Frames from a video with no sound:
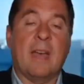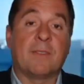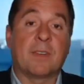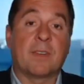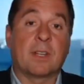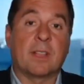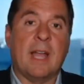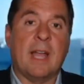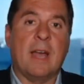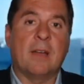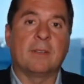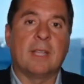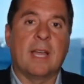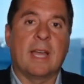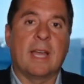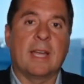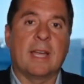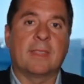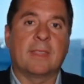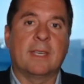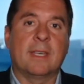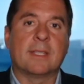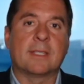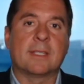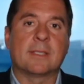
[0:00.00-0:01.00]
have a cloud
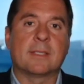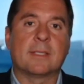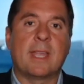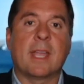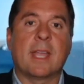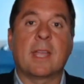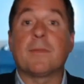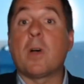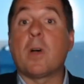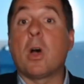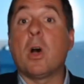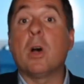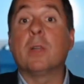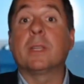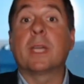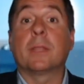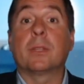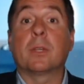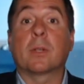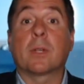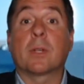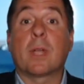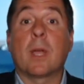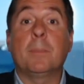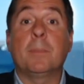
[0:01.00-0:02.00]
like this, think of all the
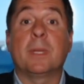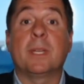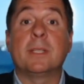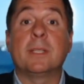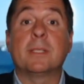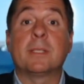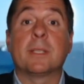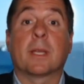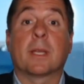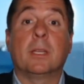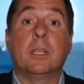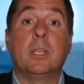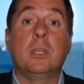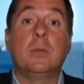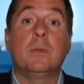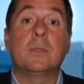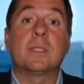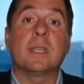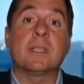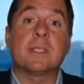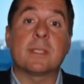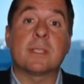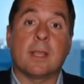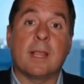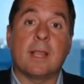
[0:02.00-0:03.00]
other companies that can
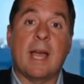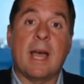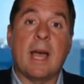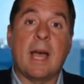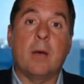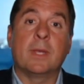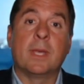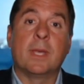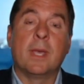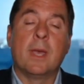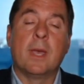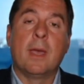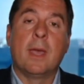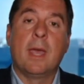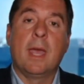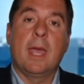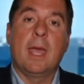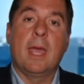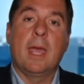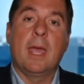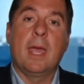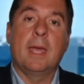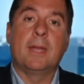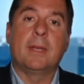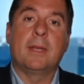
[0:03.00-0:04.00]
use this cloud
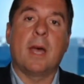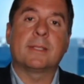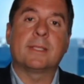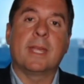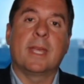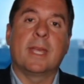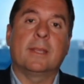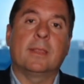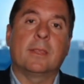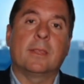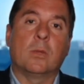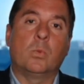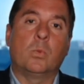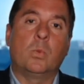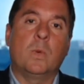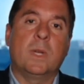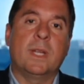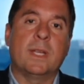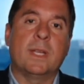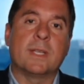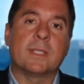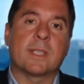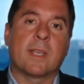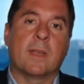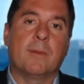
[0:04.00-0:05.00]
and not take the
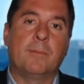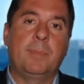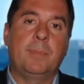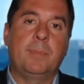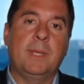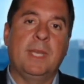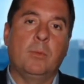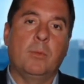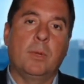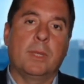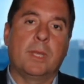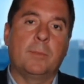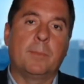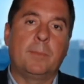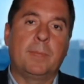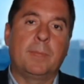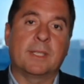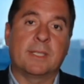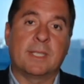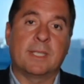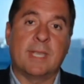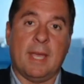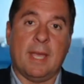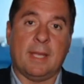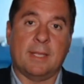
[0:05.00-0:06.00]
risk of being with the
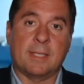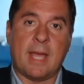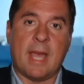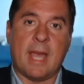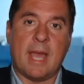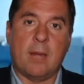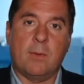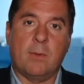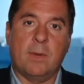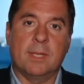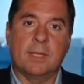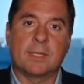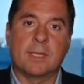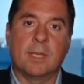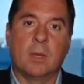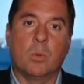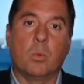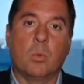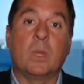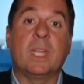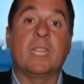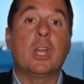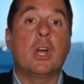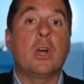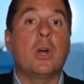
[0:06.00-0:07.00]
big tech tyrants
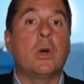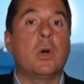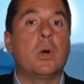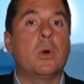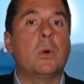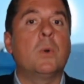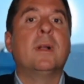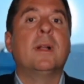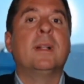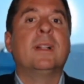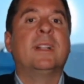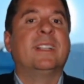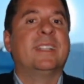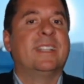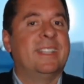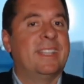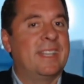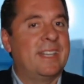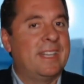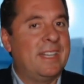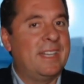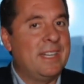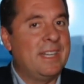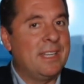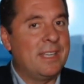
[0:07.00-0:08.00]
that we know
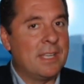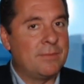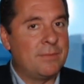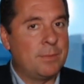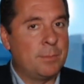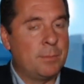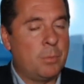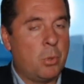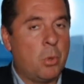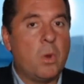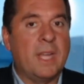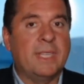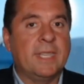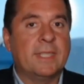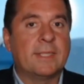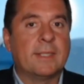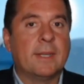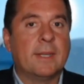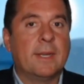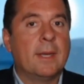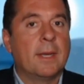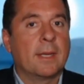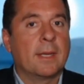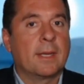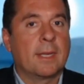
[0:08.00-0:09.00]
at any given point
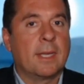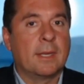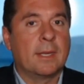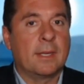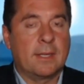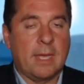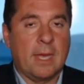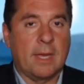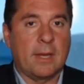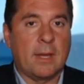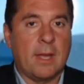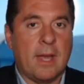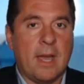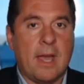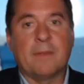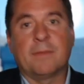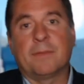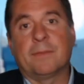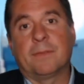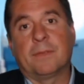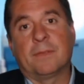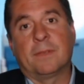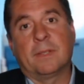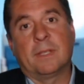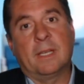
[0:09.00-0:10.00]
can cut
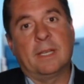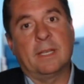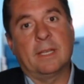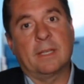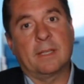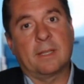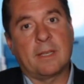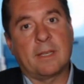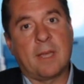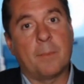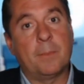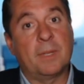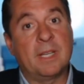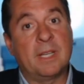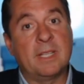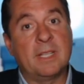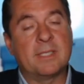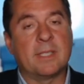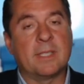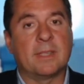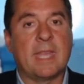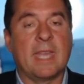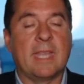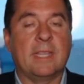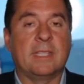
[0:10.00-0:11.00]
off
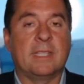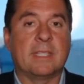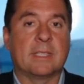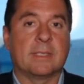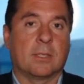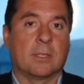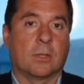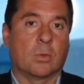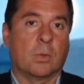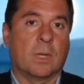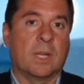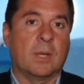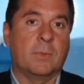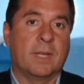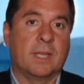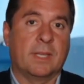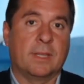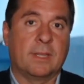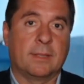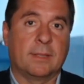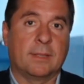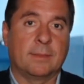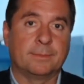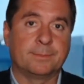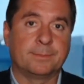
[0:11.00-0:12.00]
companies that they disagree
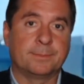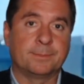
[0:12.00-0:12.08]
with.